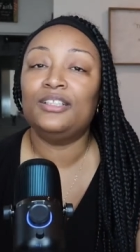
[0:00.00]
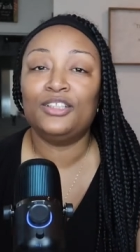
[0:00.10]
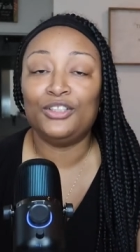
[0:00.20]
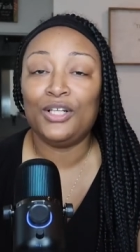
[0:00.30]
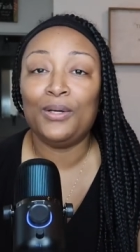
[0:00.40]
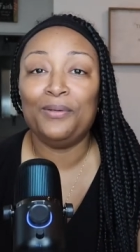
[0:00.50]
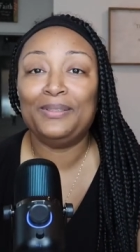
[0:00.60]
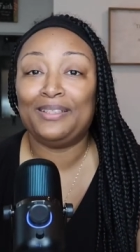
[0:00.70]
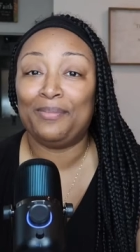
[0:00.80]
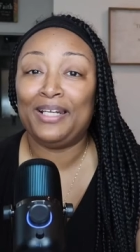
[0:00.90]
Just know it
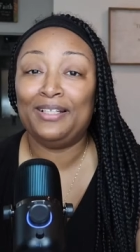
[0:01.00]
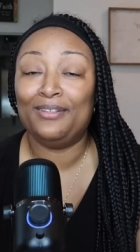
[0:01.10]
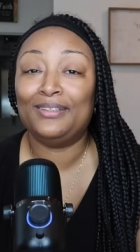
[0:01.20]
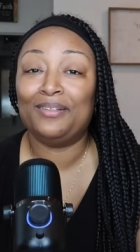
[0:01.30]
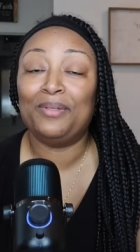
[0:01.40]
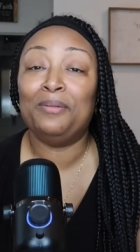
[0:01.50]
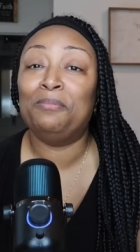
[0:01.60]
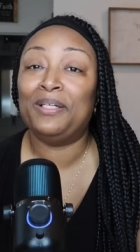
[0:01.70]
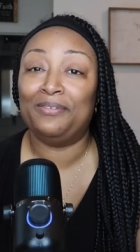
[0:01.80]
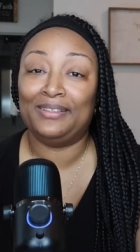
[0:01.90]
was somebody close to me,
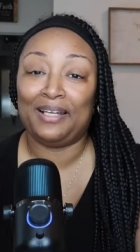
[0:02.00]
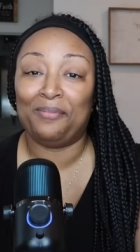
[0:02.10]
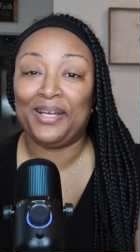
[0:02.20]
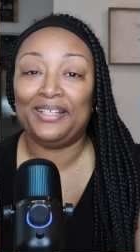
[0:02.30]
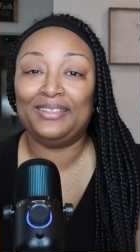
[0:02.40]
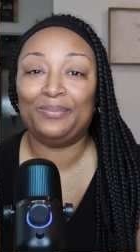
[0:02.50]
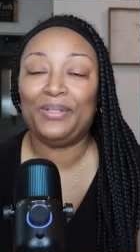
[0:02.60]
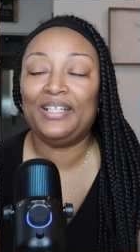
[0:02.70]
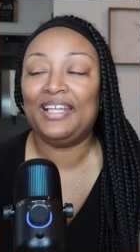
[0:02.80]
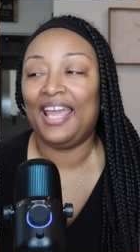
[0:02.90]
but it was not my
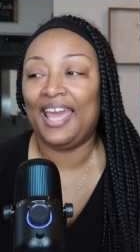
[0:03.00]
husband.